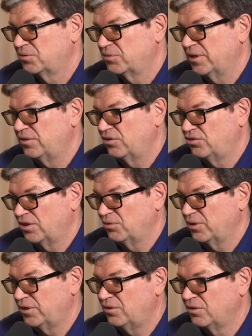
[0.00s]
right? They
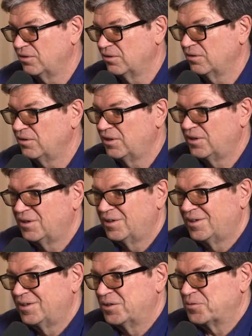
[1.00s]
generate the
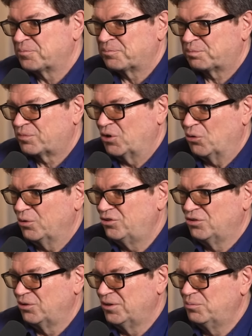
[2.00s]

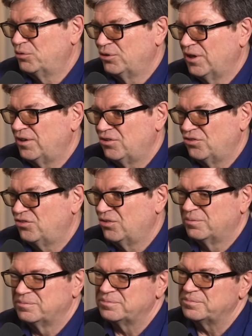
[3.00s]
original input that is
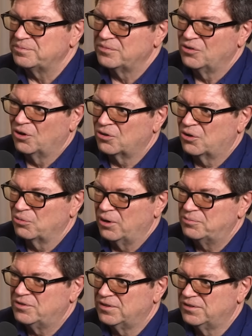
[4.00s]

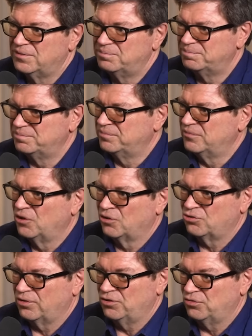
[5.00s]
non-corrupted,
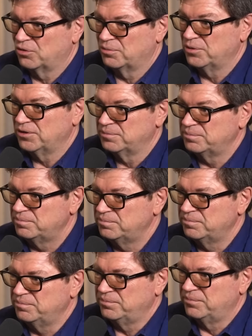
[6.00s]
non-transformed,
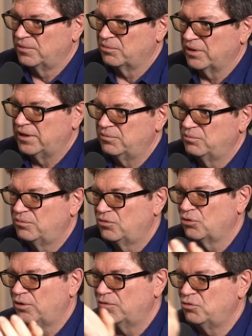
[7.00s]
right?
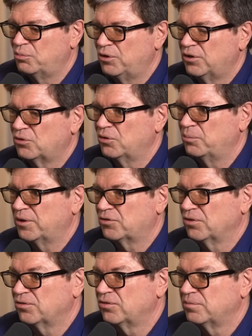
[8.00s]
So you have to predict all the
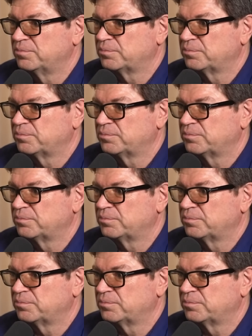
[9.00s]
pixels.